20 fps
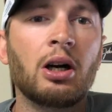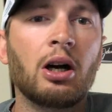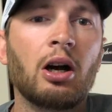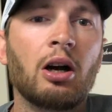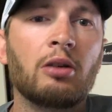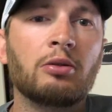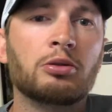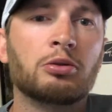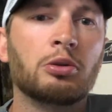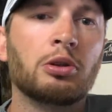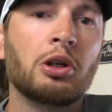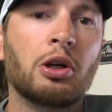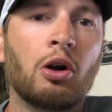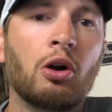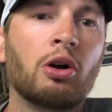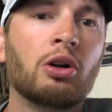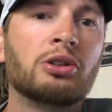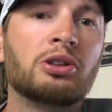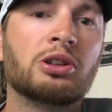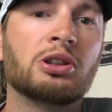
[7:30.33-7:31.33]
it was really
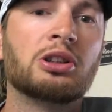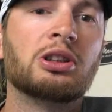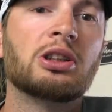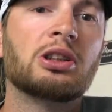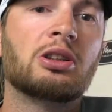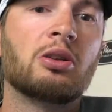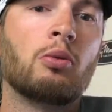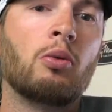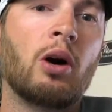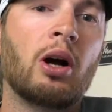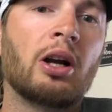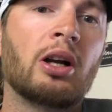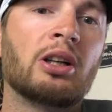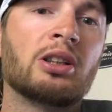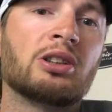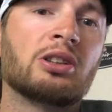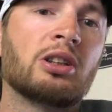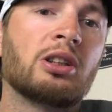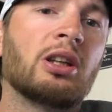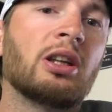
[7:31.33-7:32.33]
hard to get the
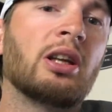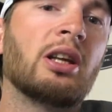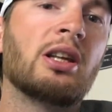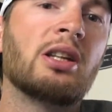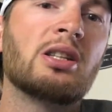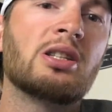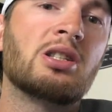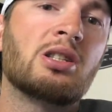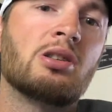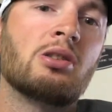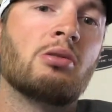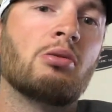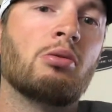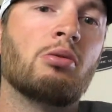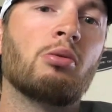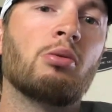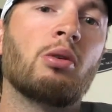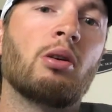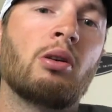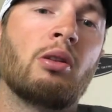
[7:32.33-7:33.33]
wires
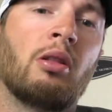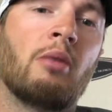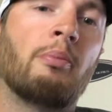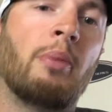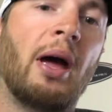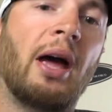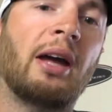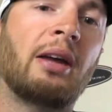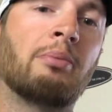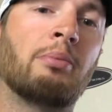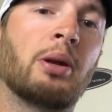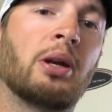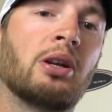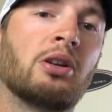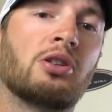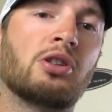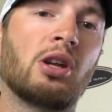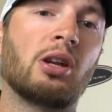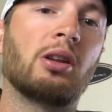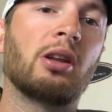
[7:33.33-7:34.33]
into the back
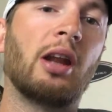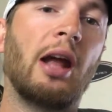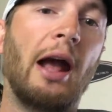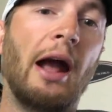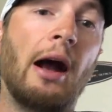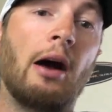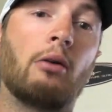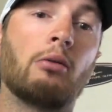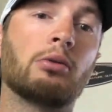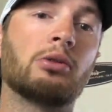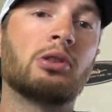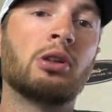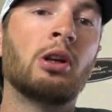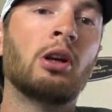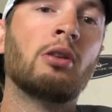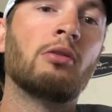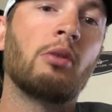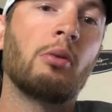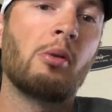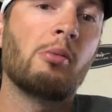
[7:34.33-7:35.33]
bench and then out
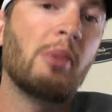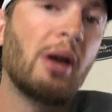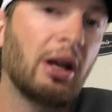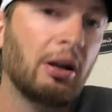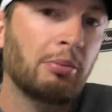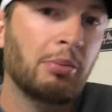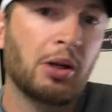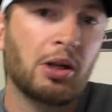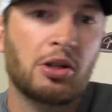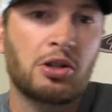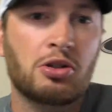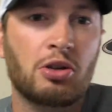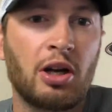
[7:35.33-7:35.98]
from the back bench.